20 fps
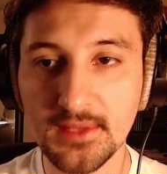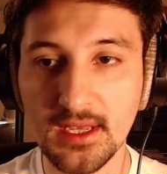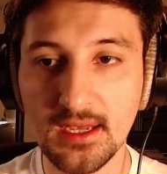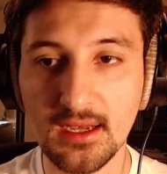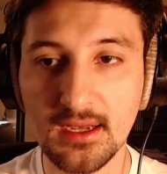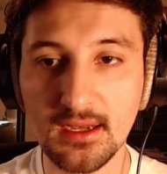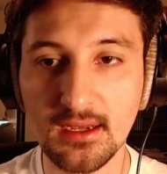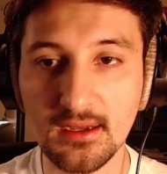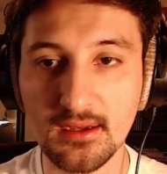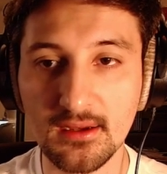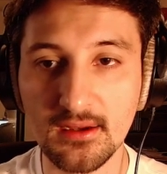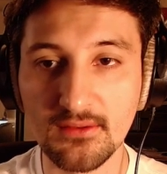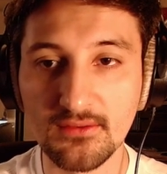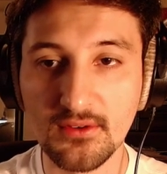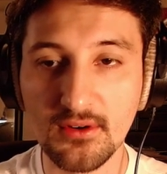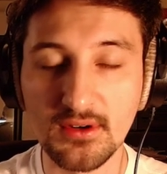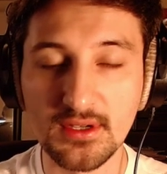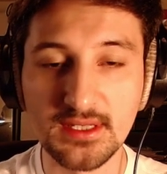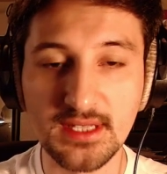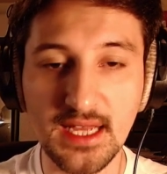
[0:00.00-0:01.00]
Of
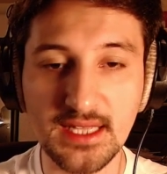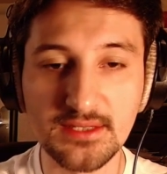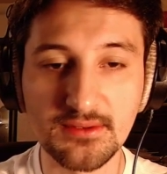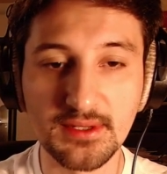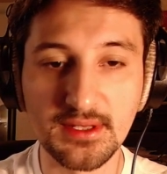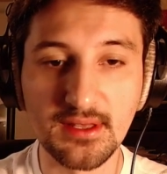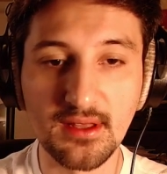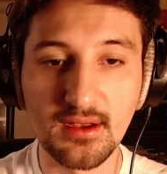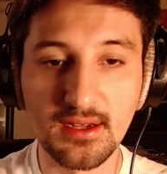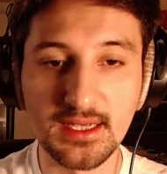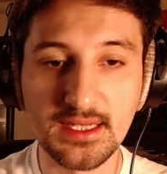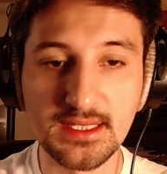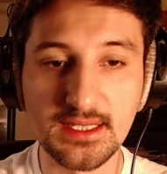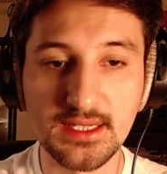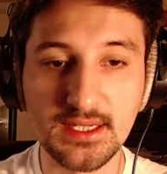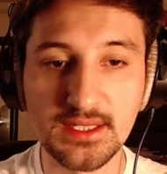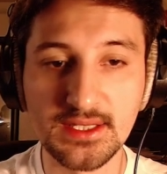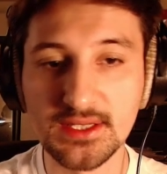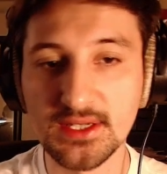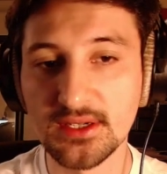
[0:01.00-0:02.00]
course, that's what Locke is
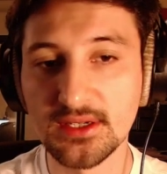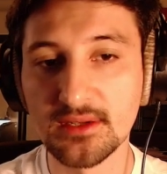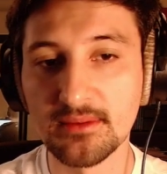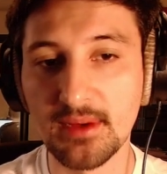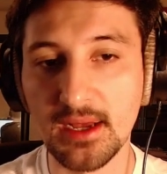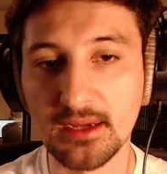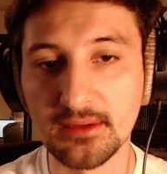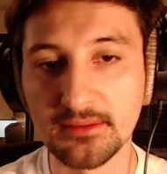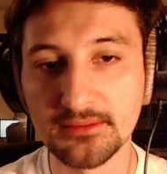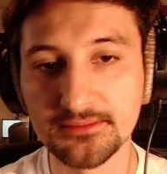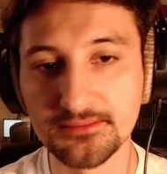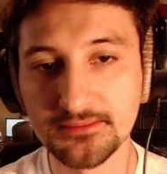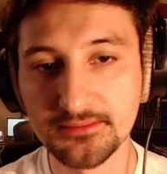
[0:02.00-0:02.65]
concerned about.